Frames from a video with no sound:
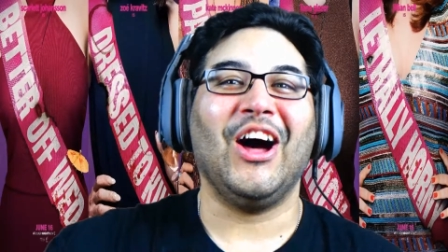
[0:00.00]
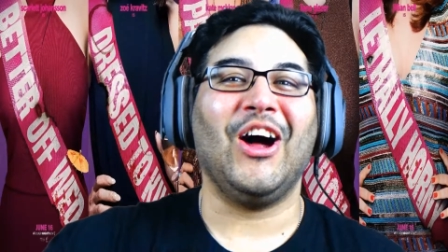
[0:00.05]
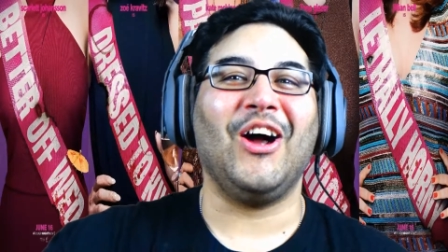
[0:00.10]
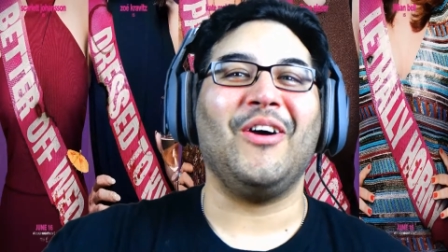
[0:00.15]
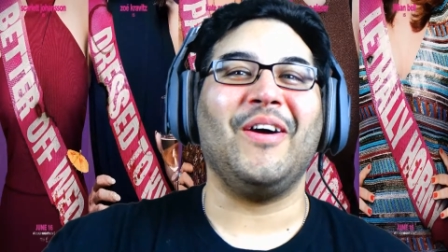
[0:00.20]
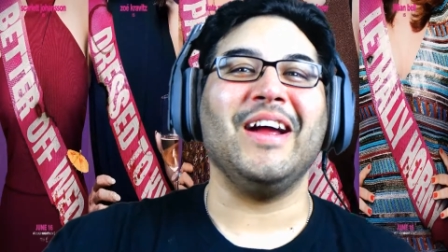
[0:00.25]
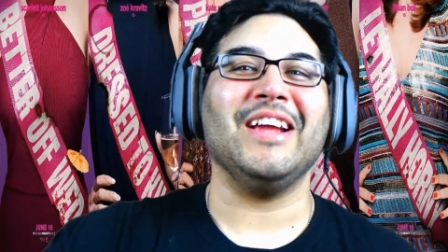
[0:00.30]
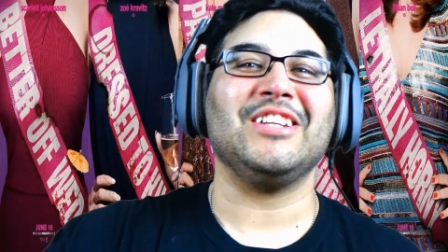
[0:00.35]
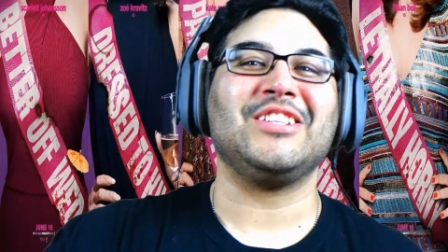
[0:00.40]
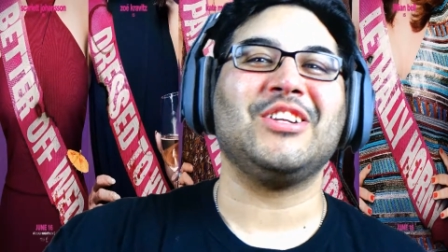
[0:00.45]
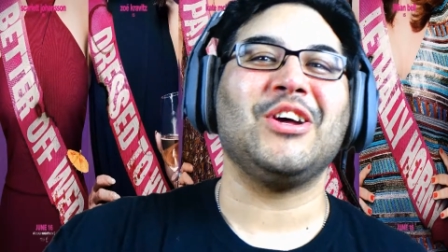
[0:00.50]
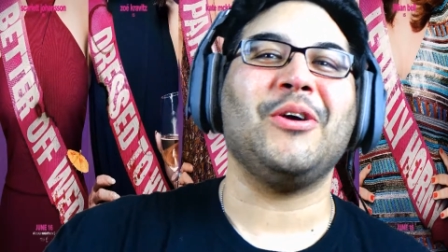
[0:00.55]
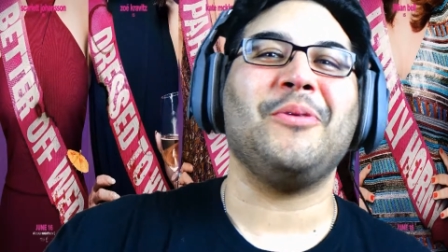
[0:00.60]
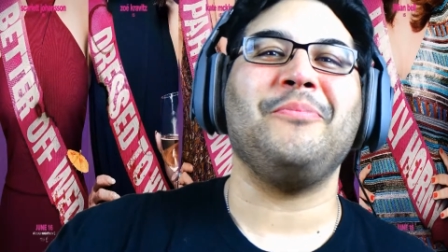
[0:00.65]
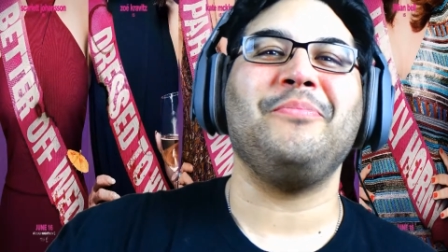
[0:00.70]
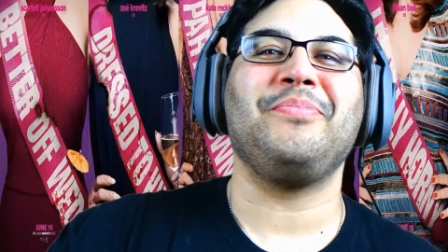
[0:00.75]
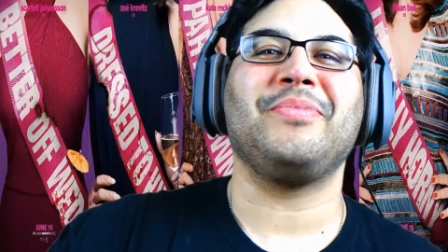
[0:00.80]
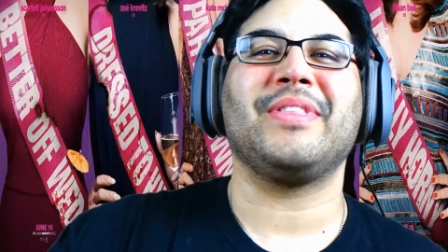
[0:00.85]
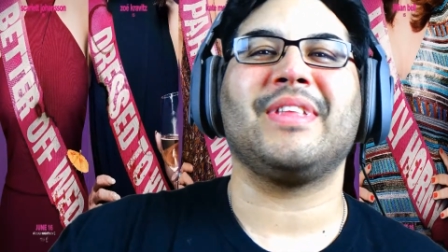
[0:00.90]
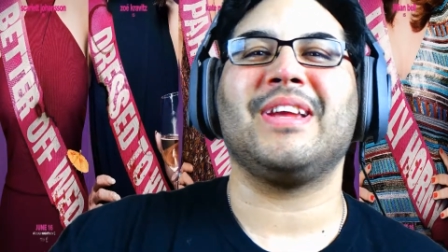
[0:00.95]
All right,
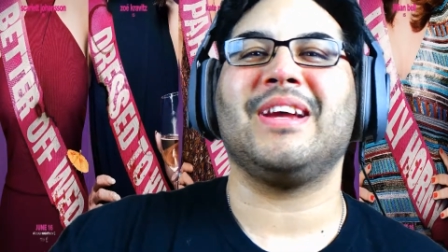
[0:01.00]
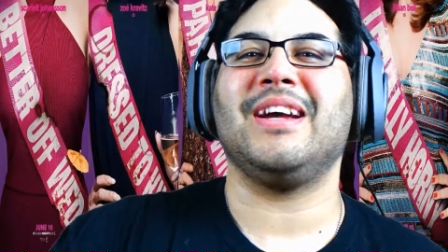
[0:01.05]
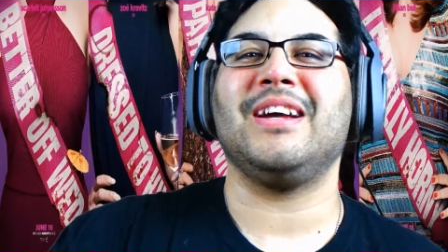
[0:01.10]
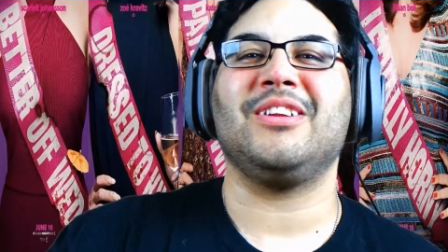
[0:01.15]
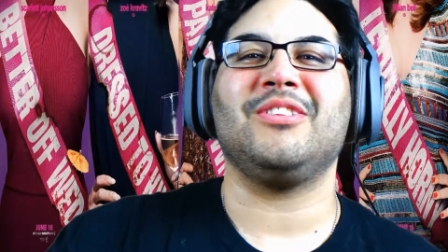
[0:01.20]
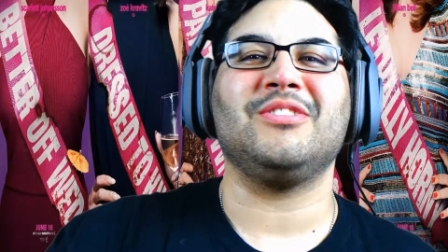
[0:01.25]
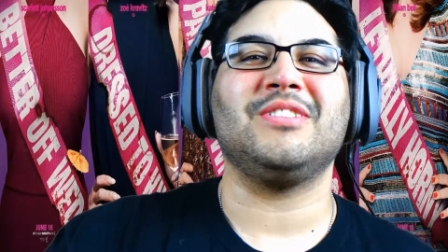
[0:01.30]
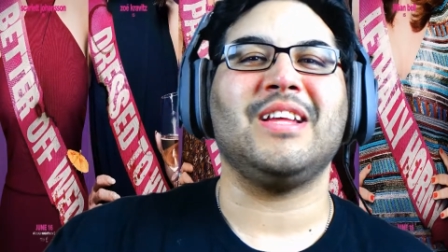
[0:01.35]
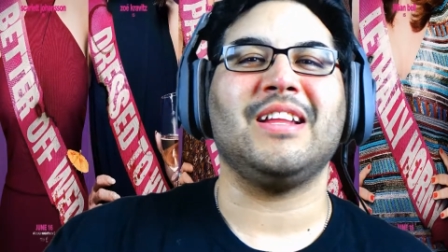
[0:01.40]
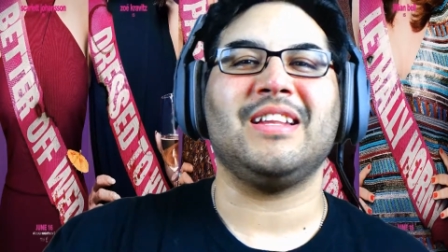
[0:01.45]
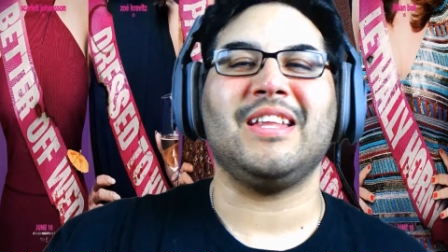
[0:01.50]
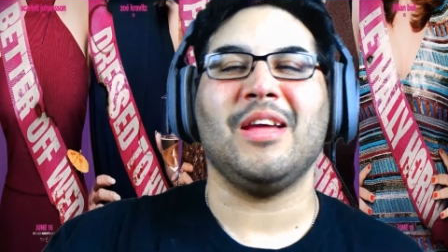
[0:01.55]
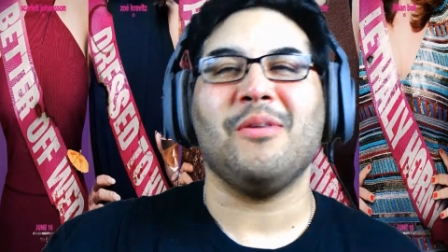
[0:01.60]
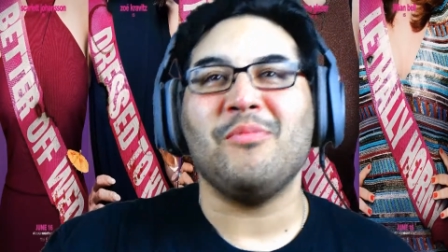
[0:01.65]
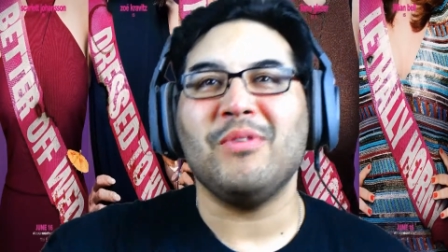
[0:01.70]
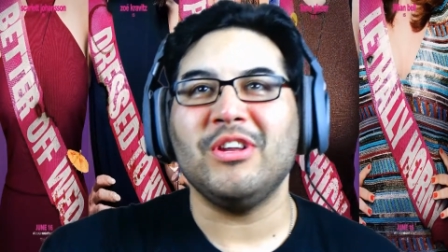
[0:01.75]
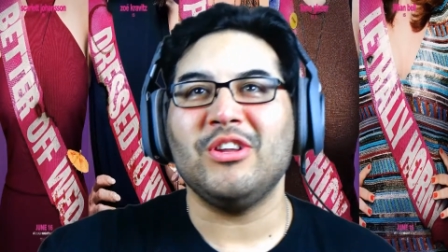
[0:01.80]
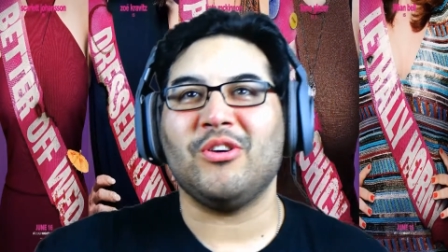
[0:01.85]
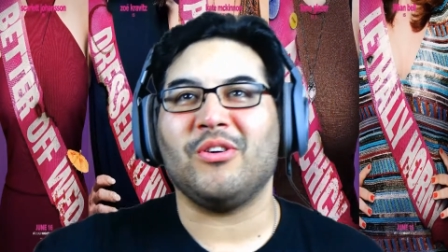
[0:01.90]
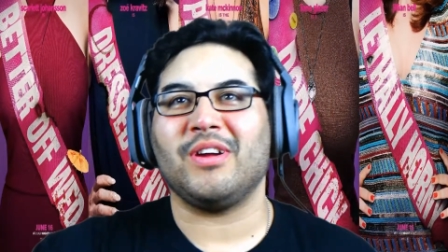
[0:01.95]
so. God, close that
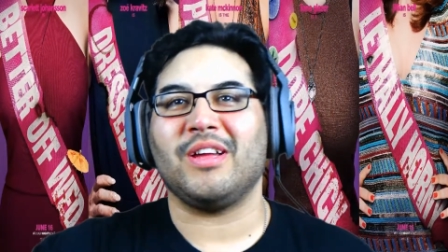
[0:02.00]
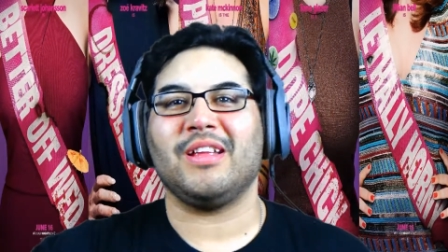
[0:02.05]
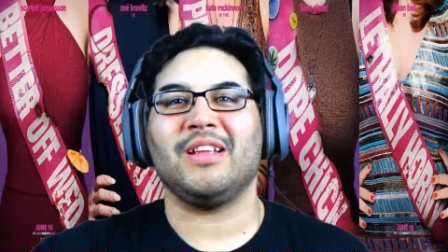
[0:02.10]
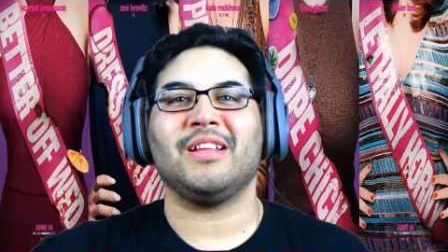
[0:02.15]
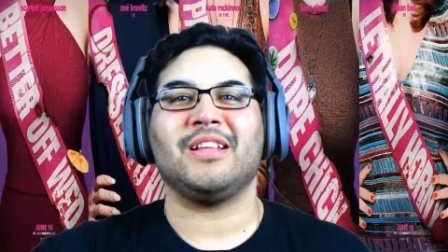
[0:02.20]
damn window.